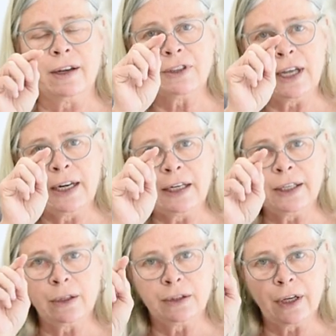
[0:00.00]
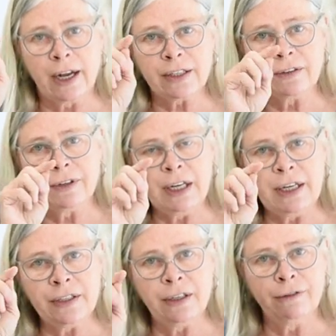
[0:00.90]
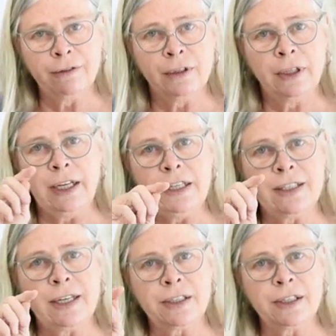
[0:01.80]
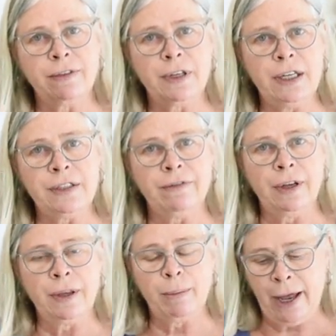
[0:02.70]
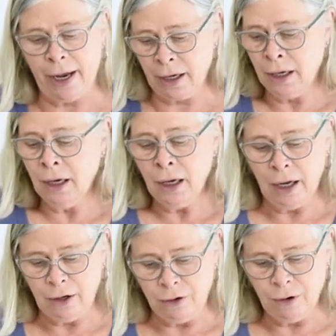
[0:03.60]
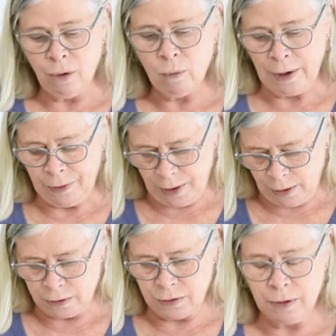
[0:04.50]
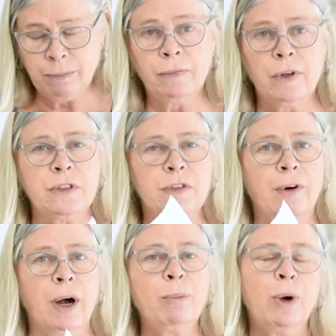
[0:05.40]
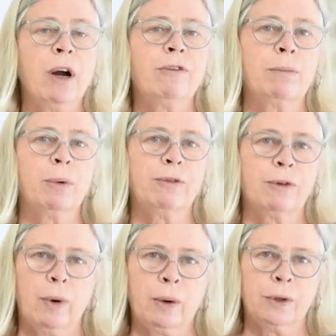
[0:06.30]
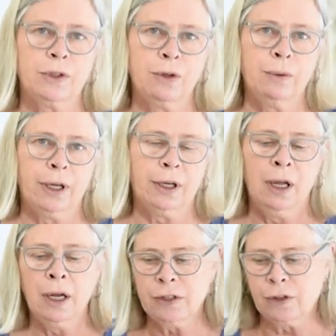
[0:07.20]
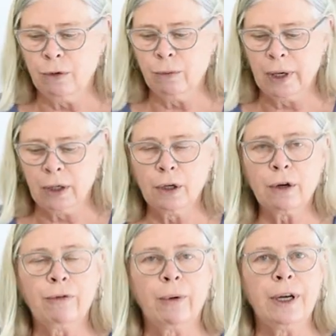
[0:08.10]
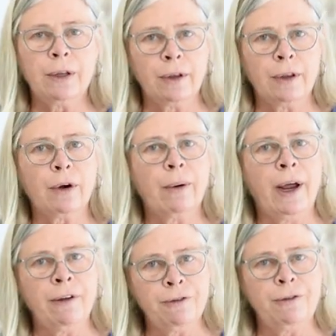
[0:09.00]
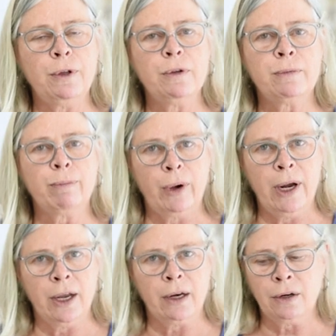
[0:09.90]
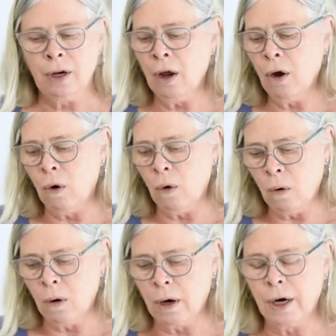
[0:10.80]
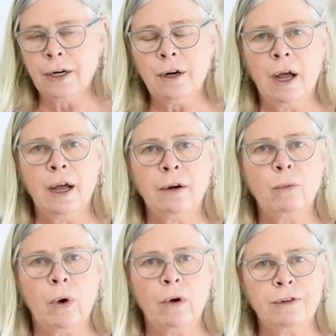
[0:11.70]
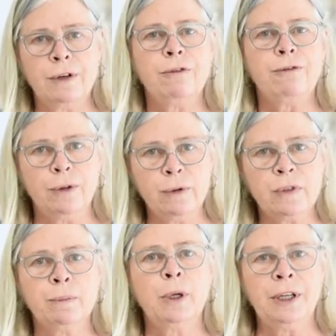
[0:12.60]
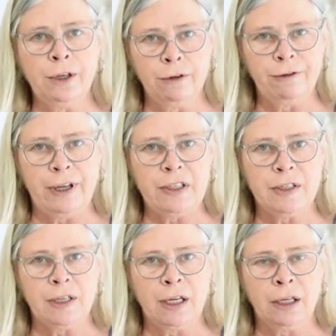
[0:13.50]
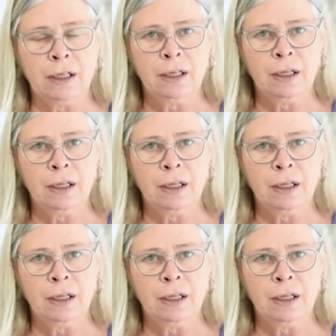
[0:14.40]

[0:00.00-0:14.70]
that have tiny little dots of adhesive, heat sensitive adhesive on the back, and you don't want those. This is far preferable for what we're doing. So you want to look for either the Craft Fuse brand or a non-woven fusible interfacing